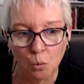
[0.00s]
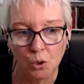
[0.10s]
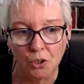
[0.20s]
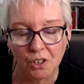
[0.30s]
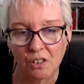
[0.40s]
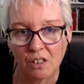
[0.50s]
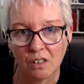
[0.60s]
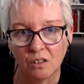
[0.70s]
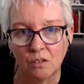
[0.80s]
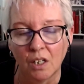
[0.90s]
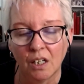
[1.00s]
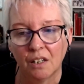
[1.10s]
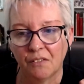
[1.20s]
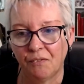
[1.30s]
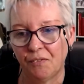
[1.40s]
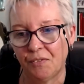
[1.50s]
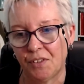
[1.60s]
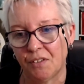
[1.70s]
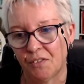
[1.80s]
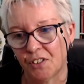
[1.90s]
to work. So
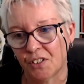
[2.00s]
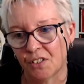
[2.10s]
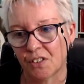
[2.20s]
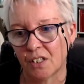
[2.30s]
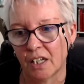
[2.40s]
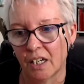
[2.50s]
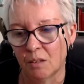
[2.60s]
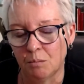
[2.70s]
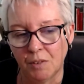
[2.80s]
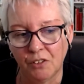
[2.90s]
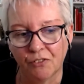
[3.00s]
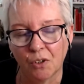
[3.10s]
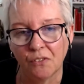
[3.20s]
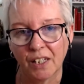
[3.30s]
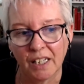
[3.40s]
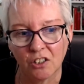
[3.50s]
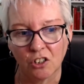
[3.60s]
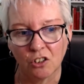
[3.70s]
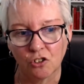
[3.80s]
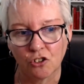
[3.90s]
this is you've got that
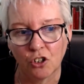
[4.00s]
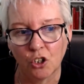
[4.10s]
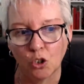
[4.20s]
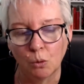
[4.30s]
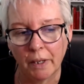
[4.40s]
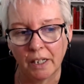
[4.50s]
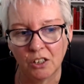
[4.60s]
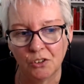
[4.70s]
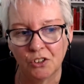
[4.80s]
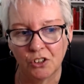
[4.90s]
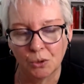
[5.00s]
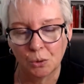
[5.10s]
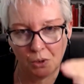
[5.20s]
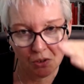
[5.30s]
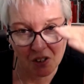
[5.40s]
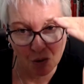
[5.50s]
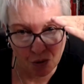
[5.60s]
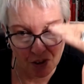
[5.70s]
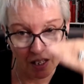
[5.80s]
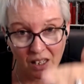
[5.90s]
under control, but you're still
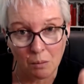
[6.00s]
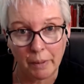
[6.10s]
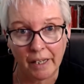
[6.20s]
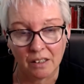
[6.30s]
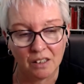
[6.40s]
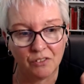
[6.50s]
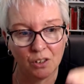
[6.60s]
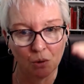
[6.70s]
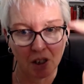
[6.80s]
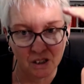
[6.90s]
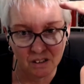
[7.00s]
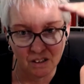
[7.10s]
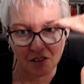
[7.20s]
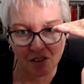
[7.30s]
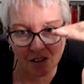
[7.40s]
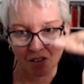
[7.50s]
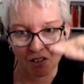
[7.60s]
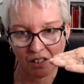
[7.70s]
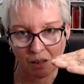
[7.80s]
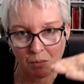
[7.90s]
thinking about it. If you look at it in
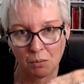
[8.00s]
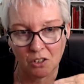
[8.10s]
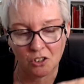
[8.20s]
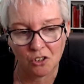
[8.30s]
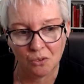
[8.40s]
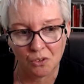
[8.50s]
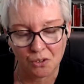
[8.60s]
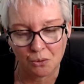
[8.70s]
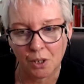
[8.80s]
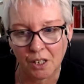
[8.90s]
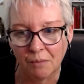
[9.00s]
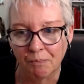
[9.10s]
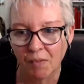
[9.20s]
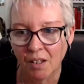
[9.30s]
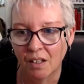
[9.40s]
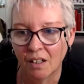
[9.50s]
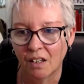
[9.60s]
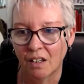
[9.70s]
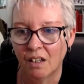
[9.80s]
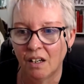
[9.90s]
steps 1, 2, 3,
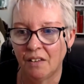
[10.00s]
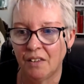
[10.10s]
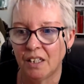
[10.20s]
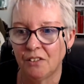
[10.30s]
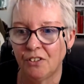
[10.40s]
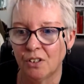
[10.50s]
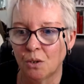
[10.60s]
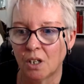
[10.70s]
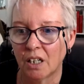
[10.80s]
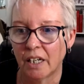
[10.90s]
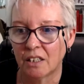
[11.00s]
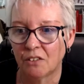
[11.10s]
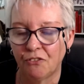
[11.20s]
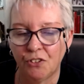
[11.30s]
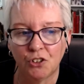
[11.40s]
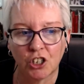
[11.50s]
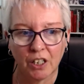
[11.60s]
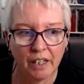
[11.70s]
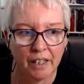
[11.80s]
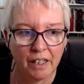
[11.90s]
and then if you're looking at the
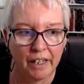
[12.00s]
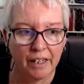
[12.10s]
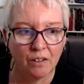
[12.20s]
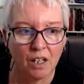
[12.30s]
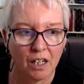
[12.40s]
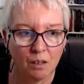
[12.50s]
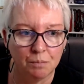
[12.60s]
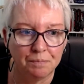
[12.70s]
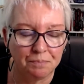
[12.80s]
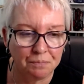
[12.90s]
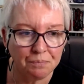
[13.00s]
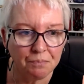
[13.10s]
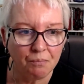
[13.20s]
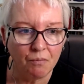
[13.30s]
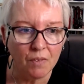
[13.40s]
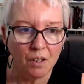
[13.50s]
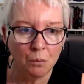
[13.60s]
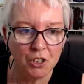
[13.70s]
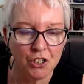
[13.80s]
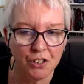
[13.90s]
future outcome,
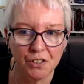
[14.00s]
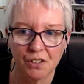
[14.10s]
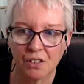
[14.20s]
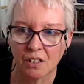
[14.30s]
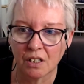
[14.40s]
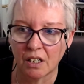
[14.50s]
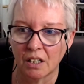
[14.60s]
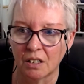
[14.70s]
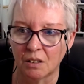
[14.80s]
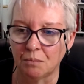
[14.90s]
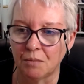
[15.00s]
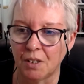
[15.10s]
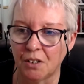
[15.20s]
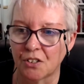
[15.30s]
which is I've